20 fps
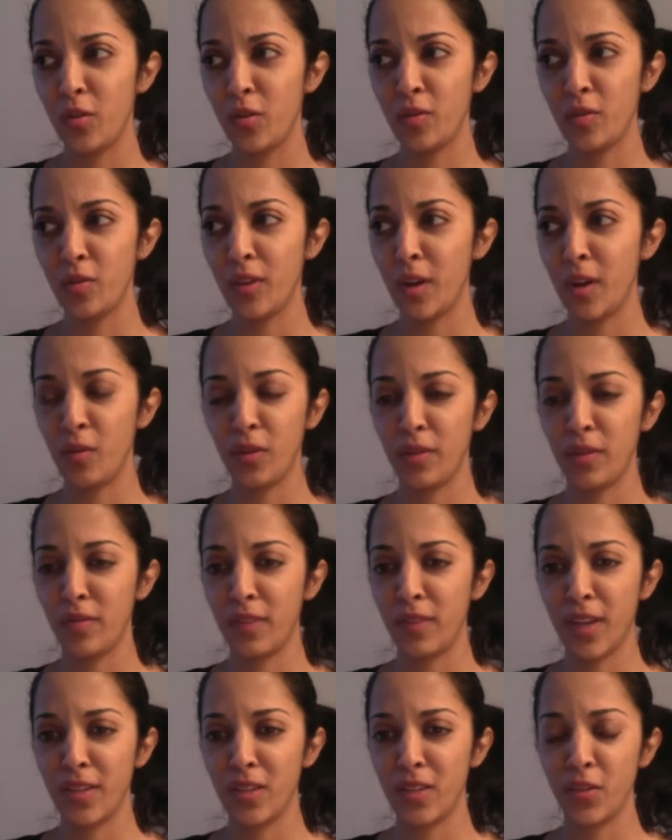that would have
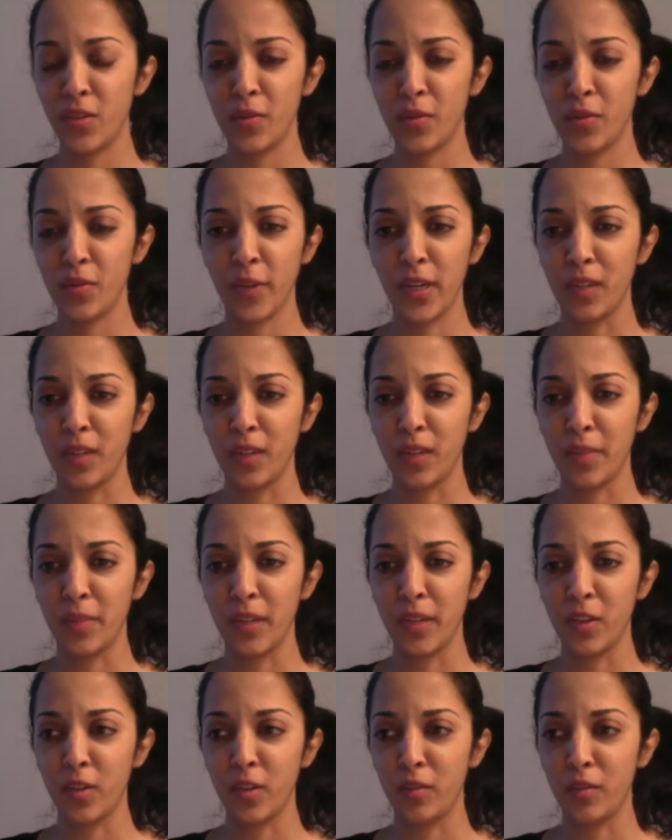led to a breakup? It
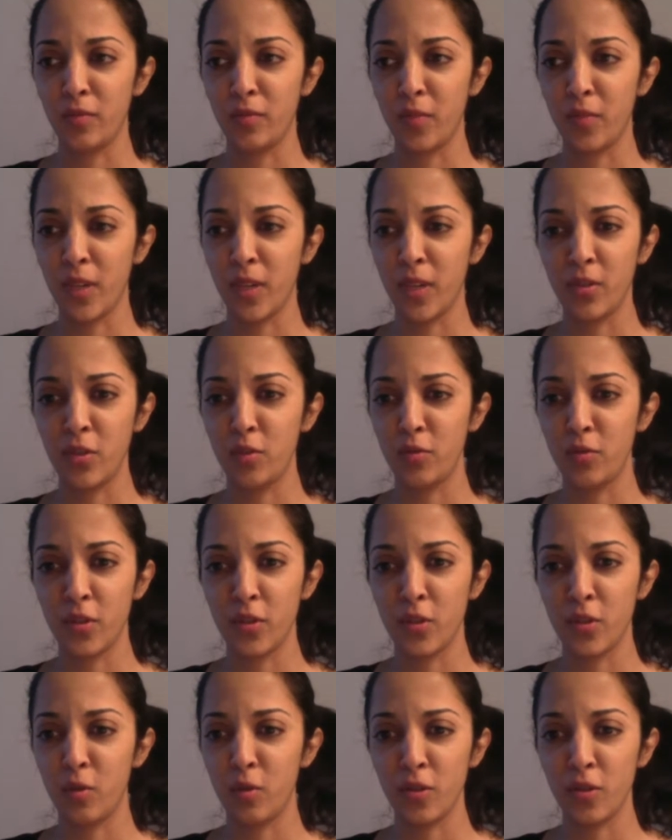could have been two
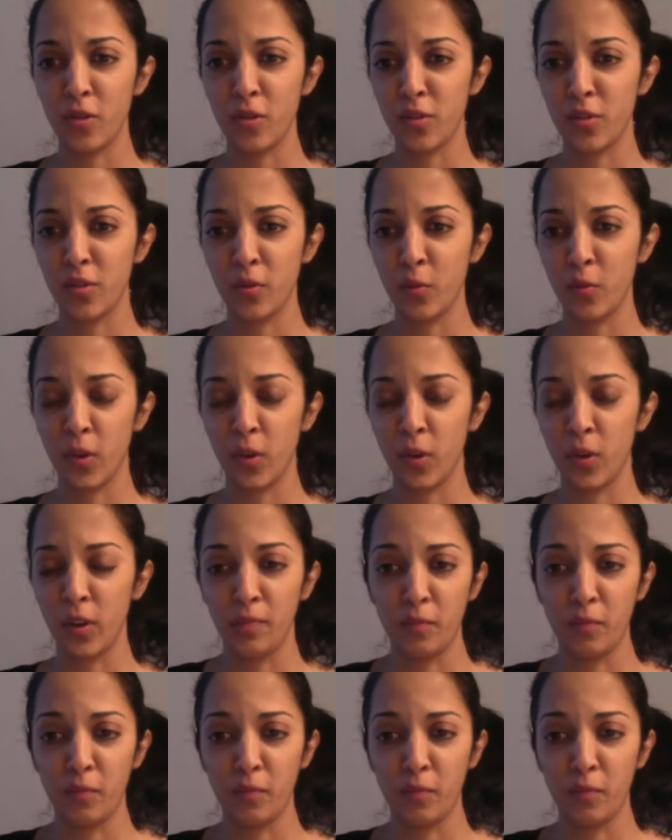souls who were